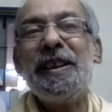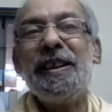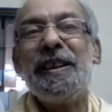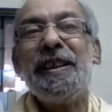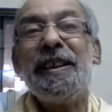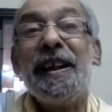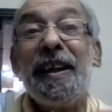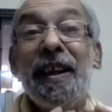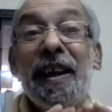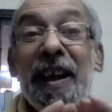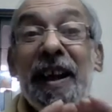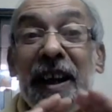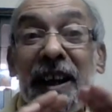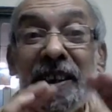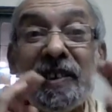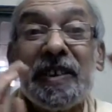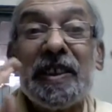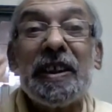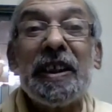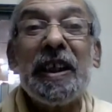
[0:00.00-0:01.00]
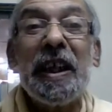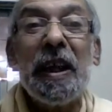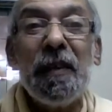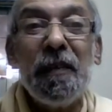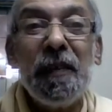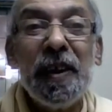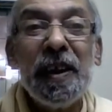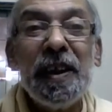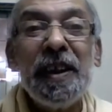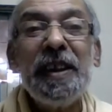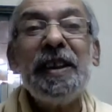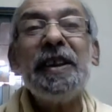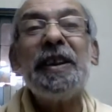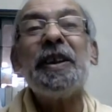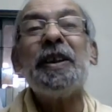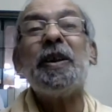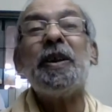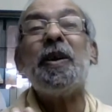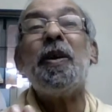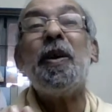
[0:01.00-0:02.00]
the glass
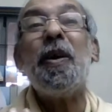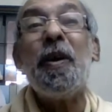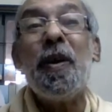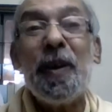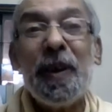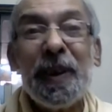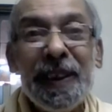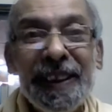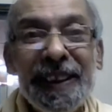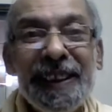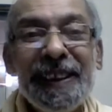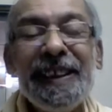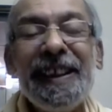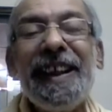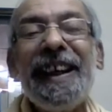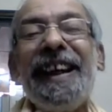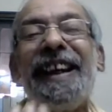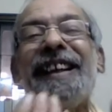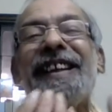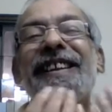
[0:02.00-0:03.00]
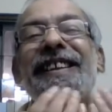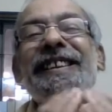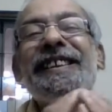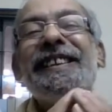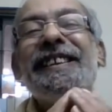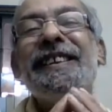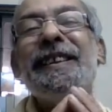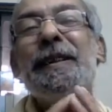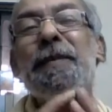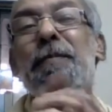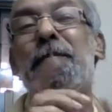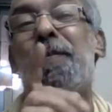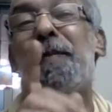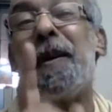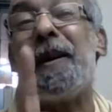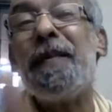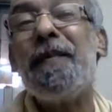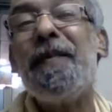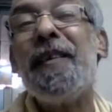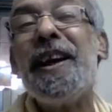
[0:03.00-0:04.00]
cover on the lantern
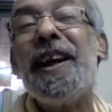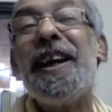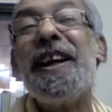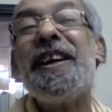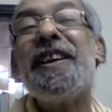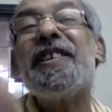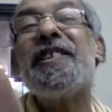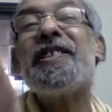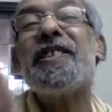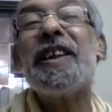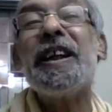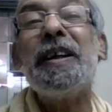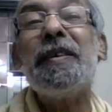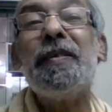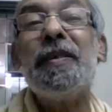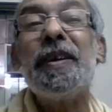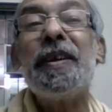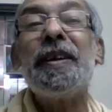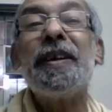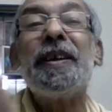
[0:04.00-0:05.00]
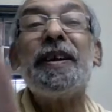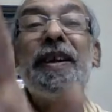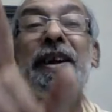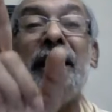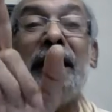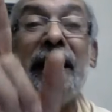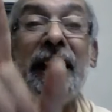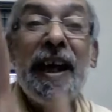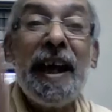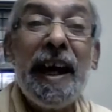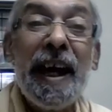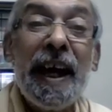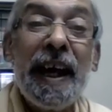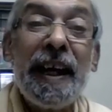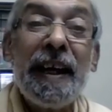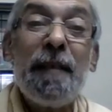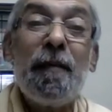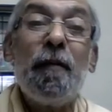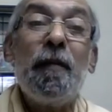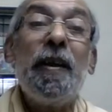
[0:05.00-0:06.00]
prevents our
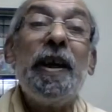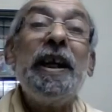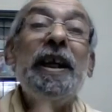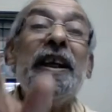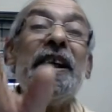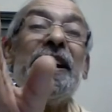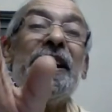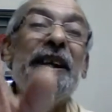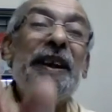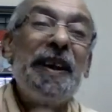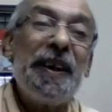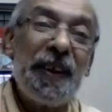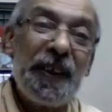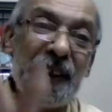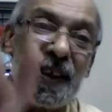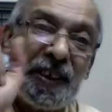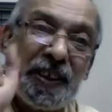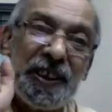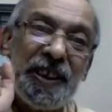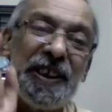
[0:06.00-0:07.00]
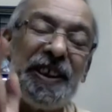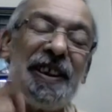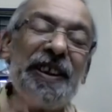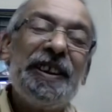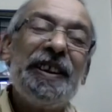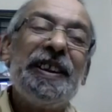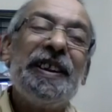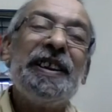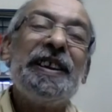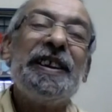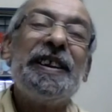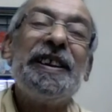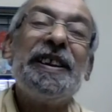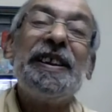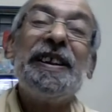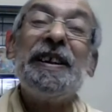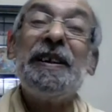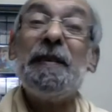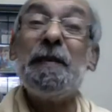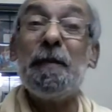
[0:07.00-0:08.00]
finger touching the
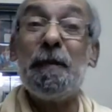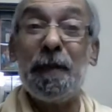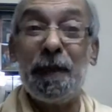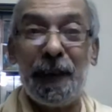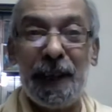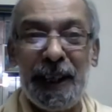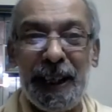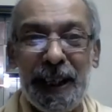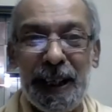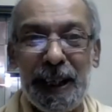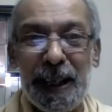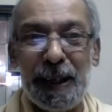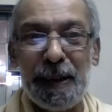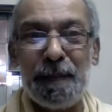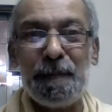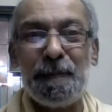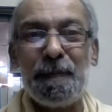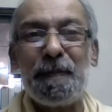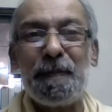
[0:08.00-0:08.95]
flame.